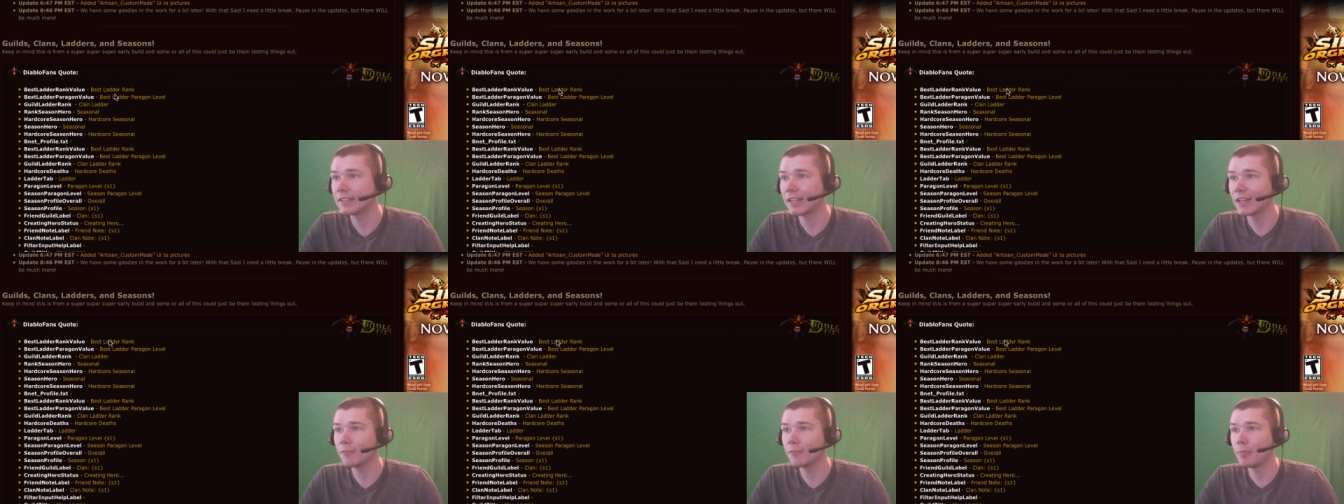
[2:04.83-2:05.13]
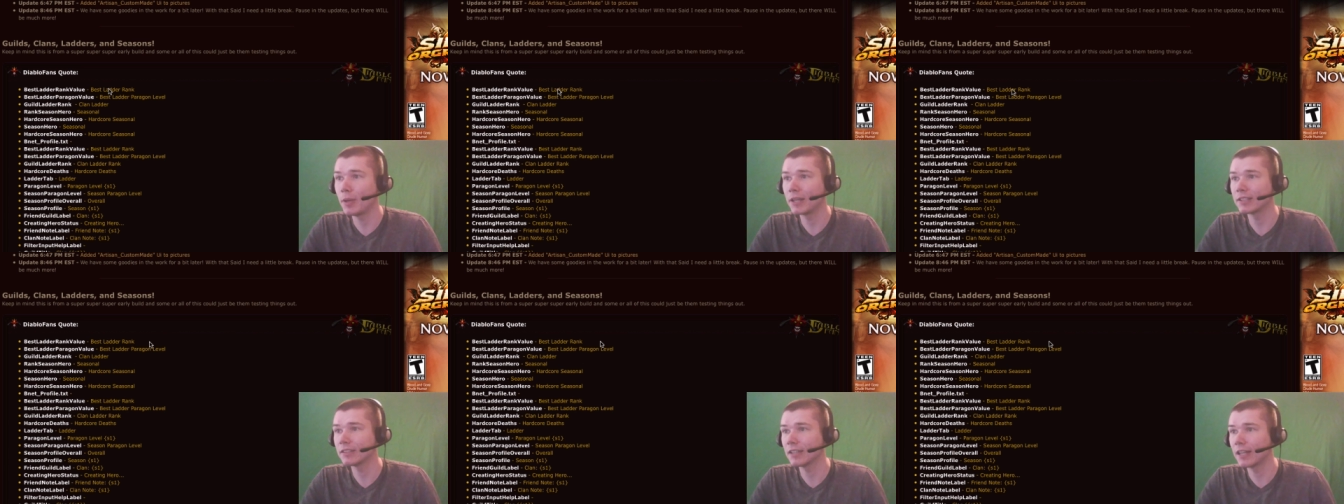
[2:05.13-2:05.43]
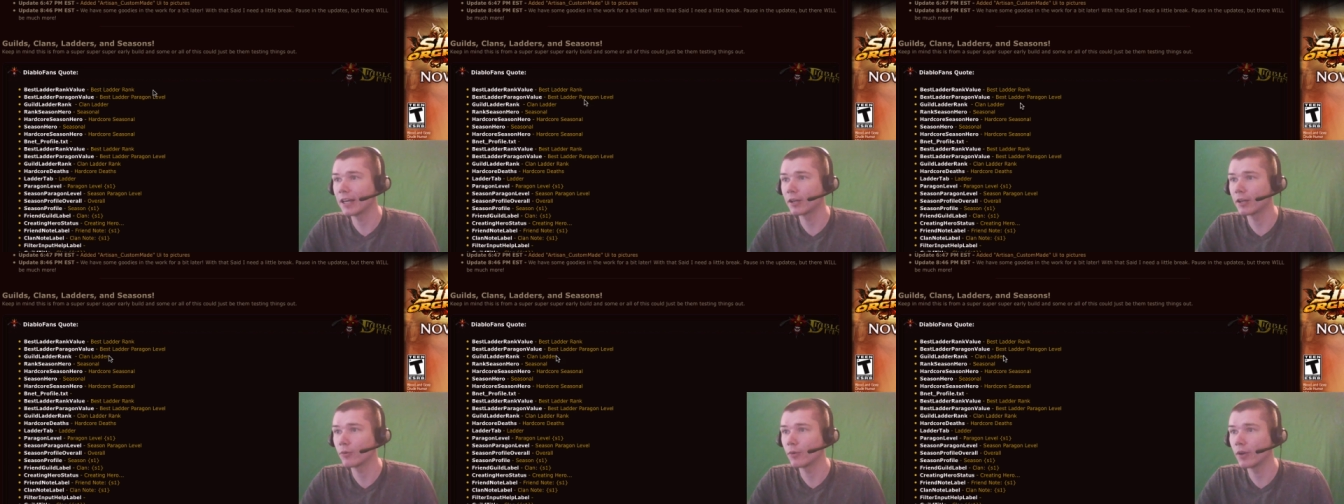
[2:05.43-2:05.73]
They have best
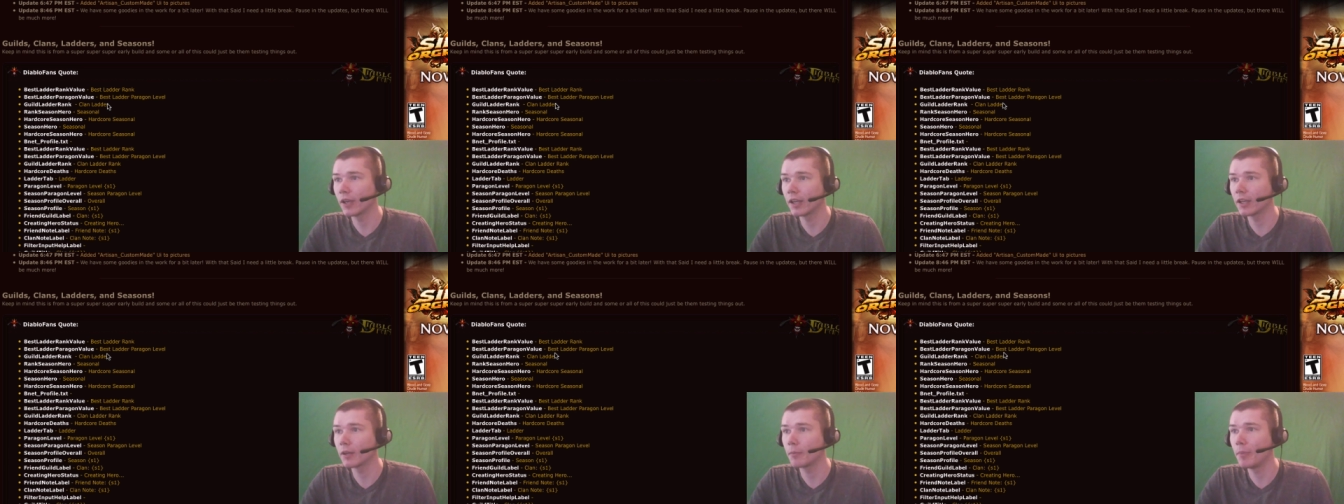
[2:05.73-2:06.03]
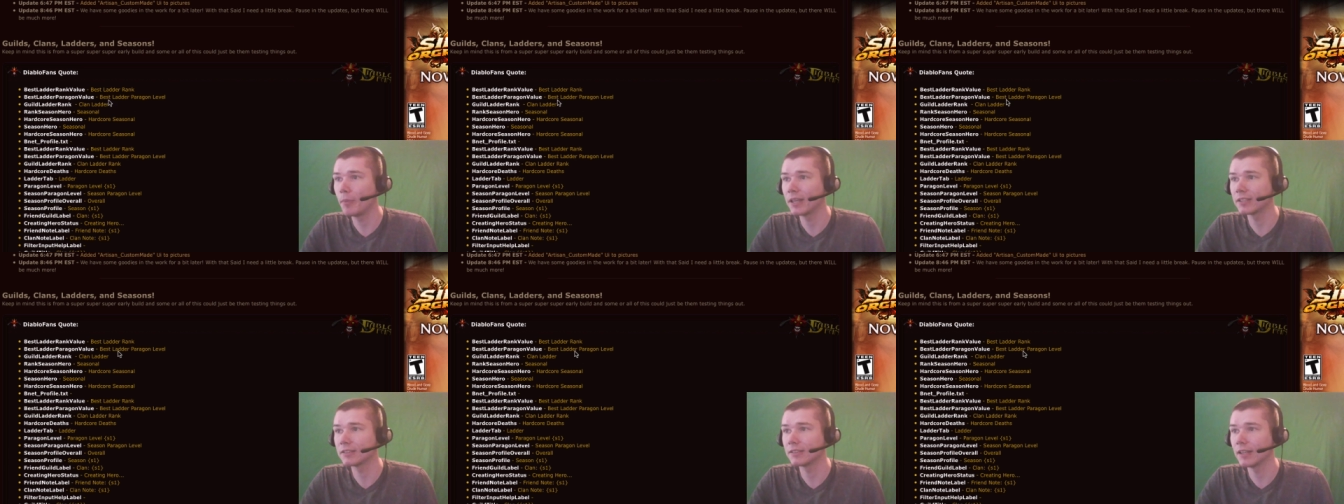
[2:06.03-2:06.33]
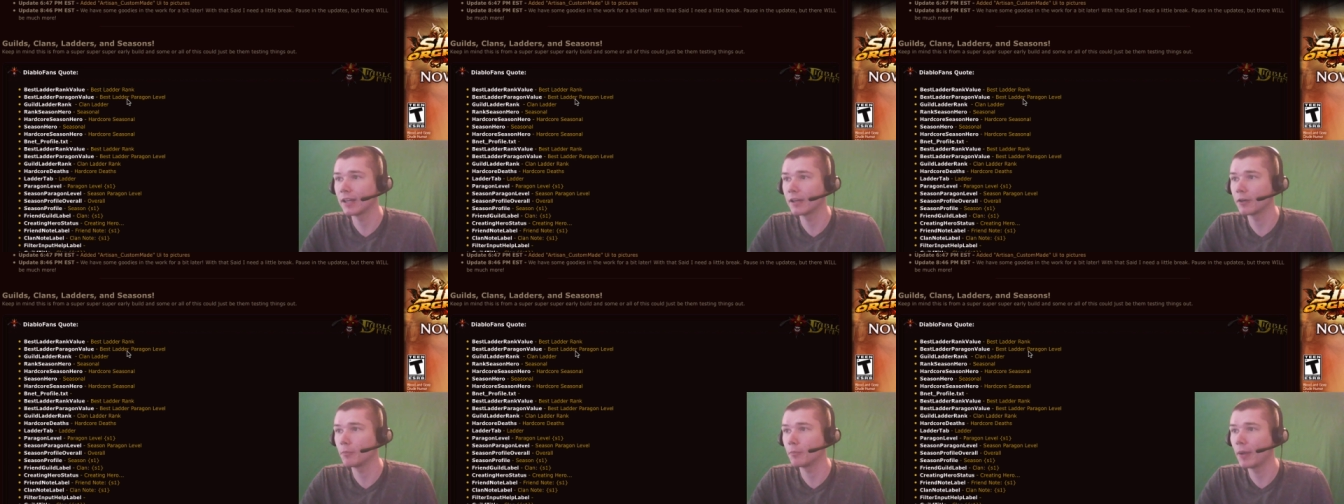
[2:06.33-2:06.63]
ladder rank, best
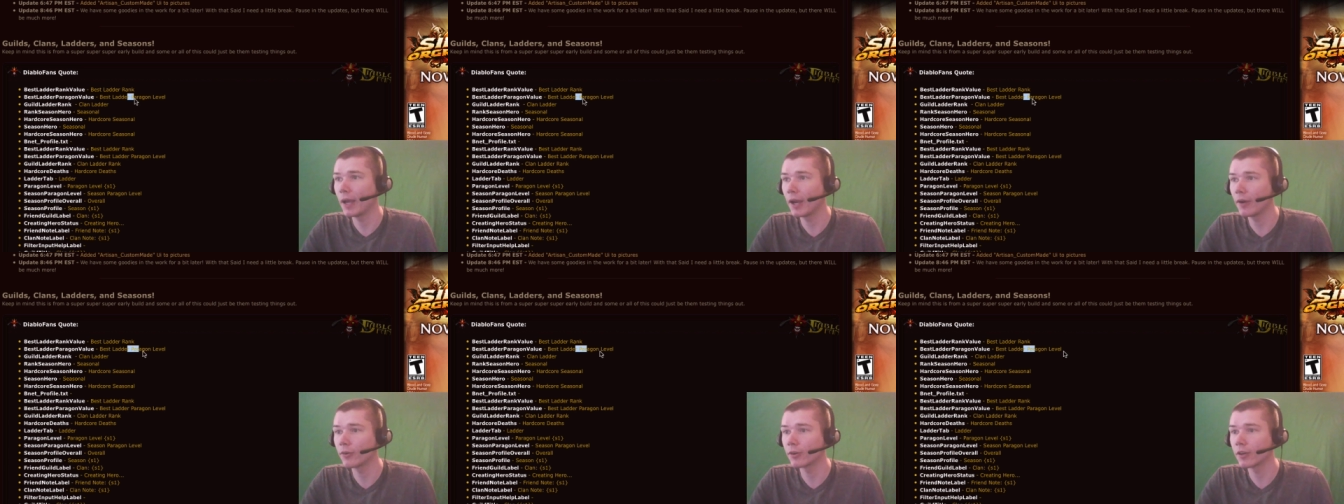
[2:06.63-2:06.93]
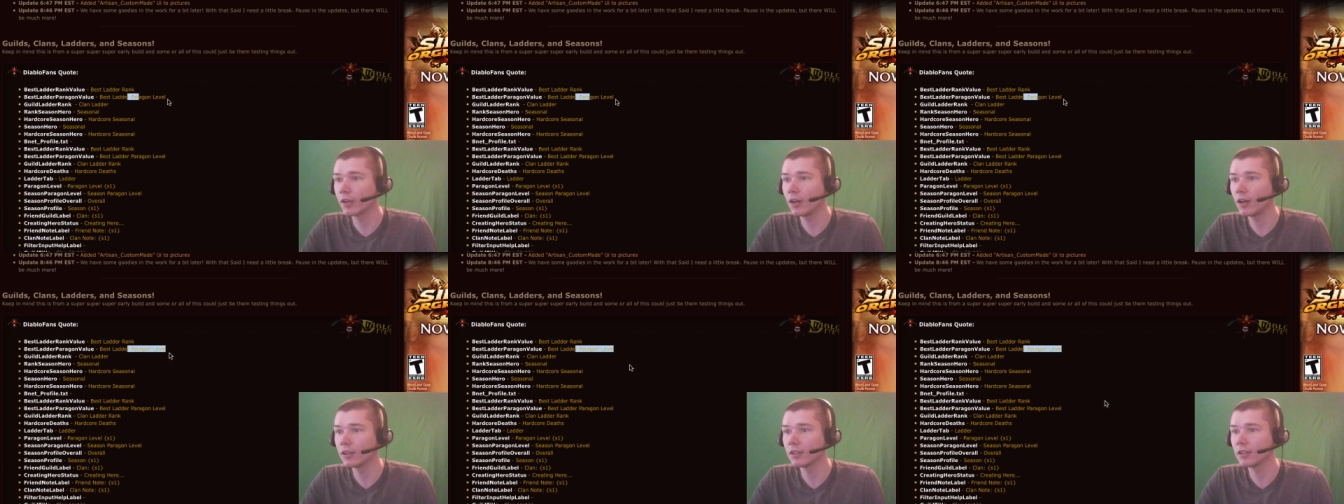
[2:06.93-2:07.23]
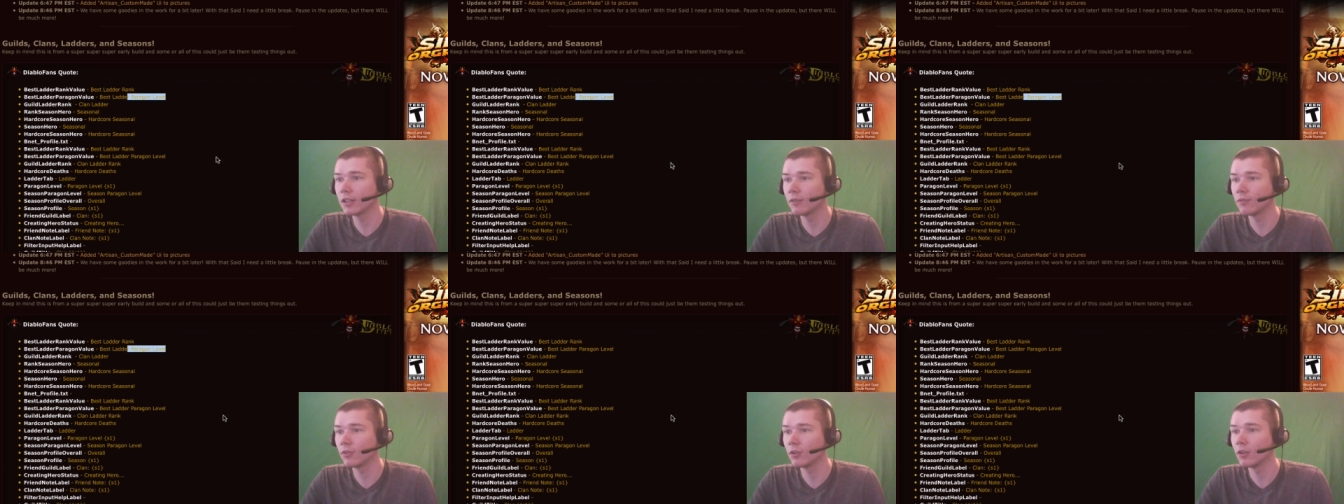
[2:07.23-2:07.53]
ladder paragon
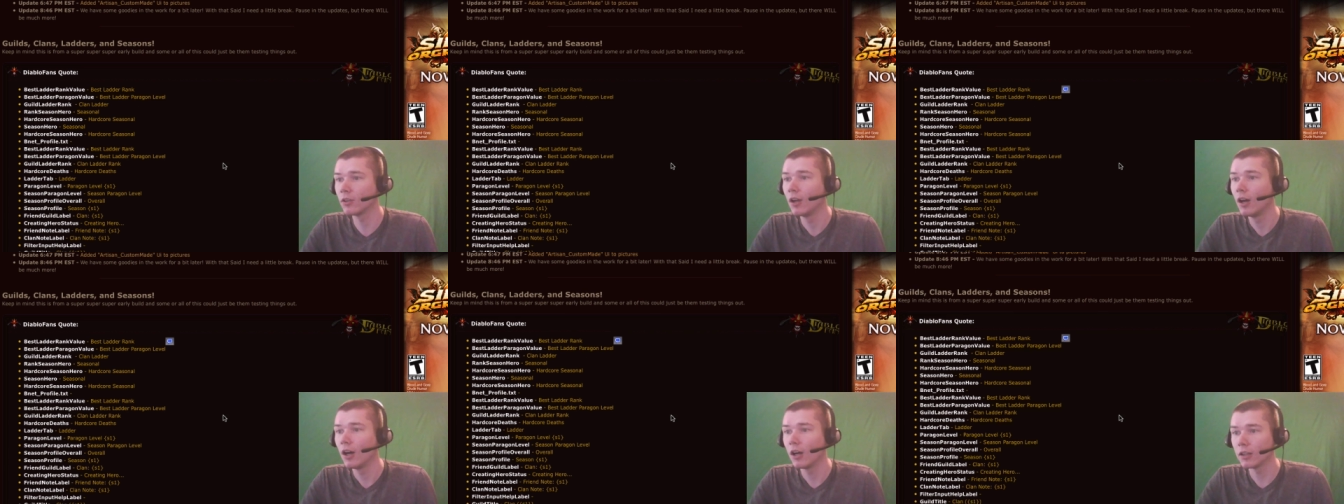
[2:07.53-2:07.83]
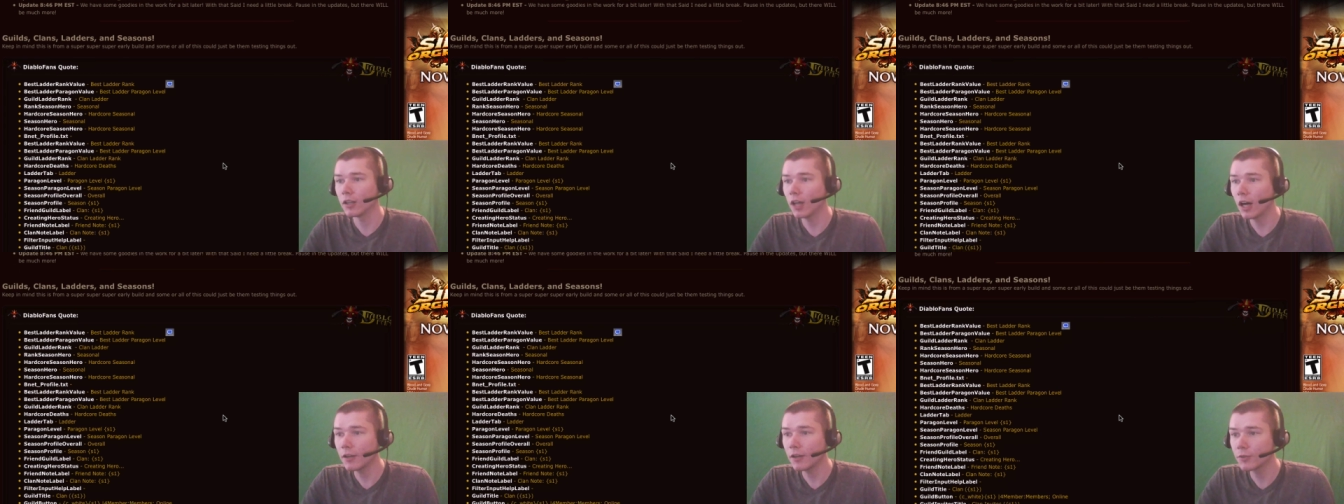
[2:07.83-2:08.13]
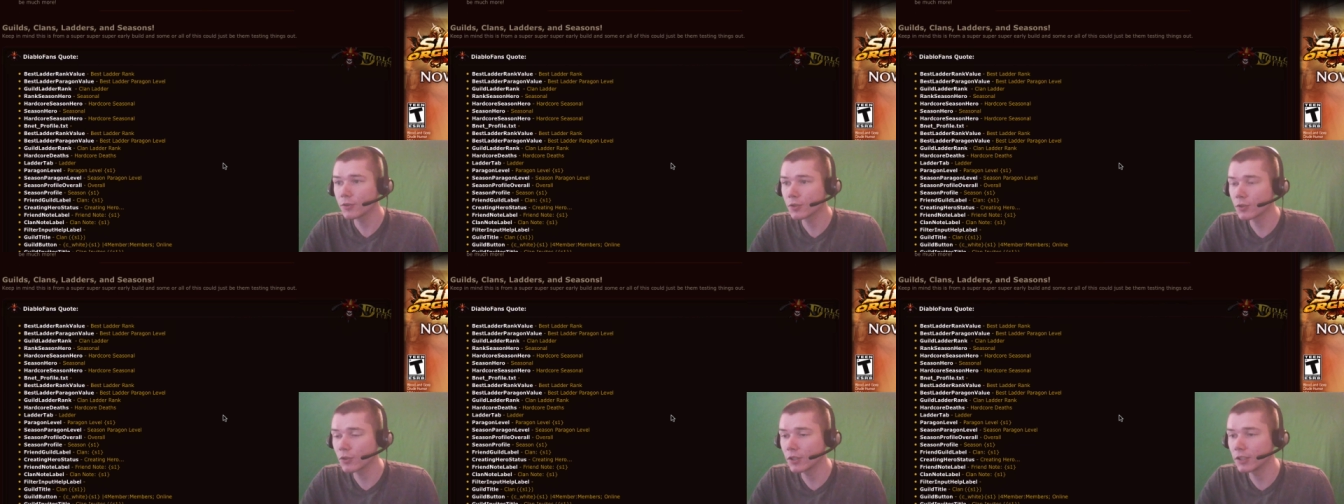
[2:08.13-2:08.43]
level, a lot of
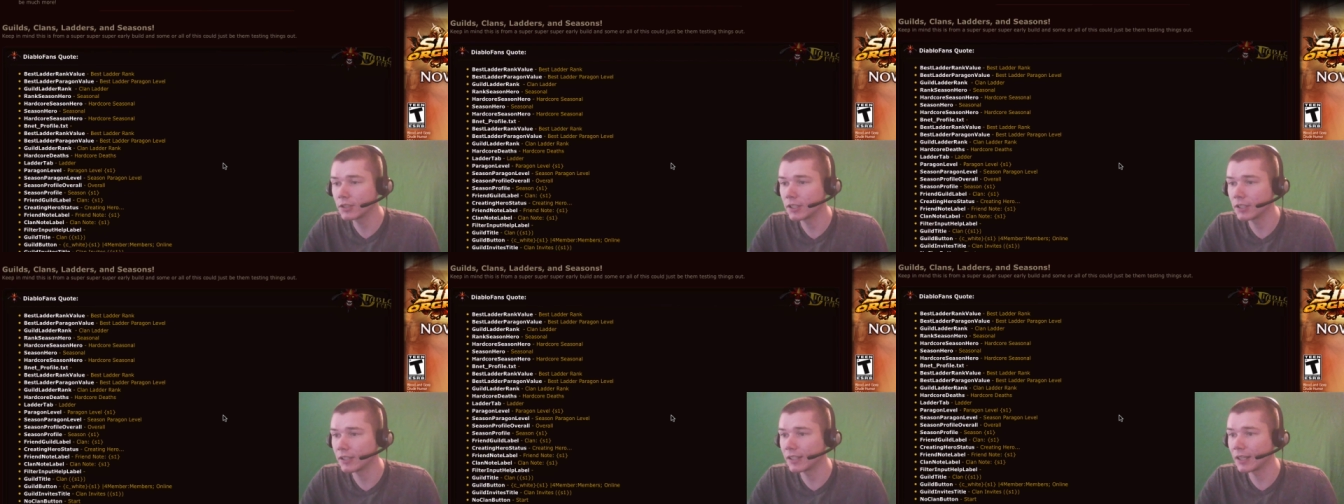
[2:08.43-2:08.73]
strings here.